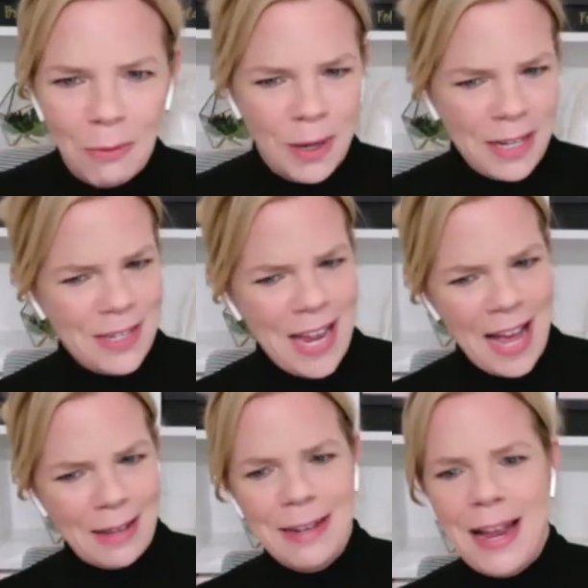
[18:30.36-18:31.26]
What are you
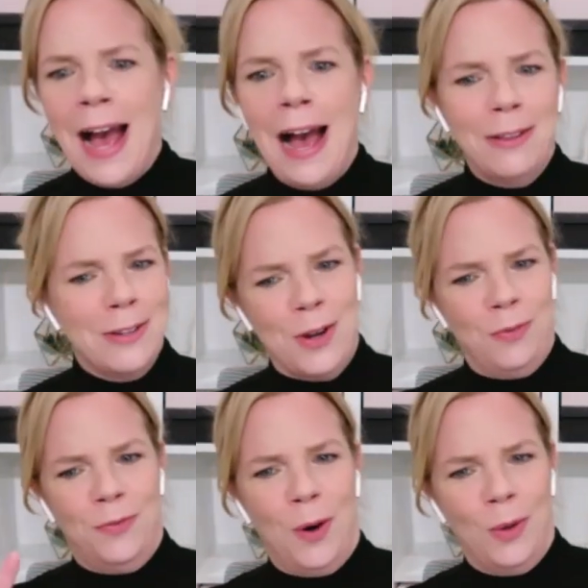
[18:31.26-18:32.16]
talking about? There's no
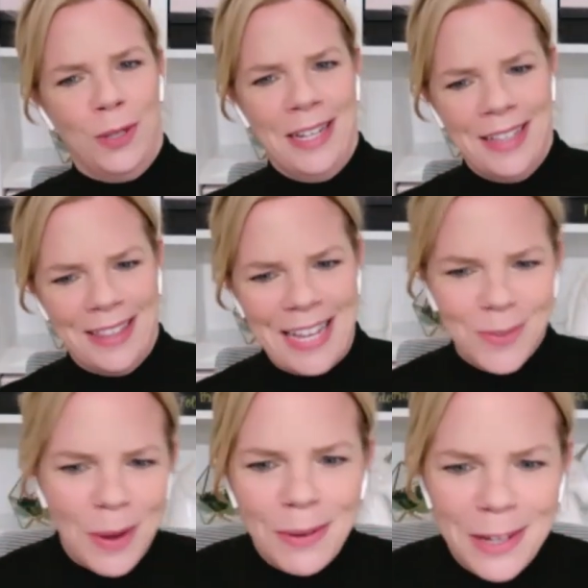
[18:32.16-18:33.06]
folding. That's
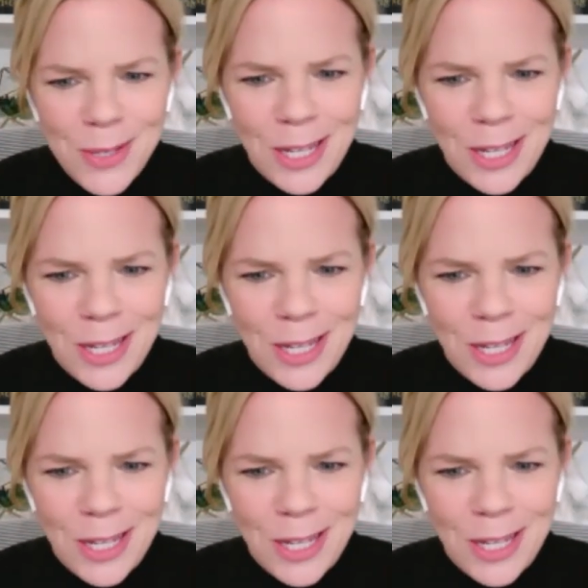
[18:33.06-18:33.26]
why we use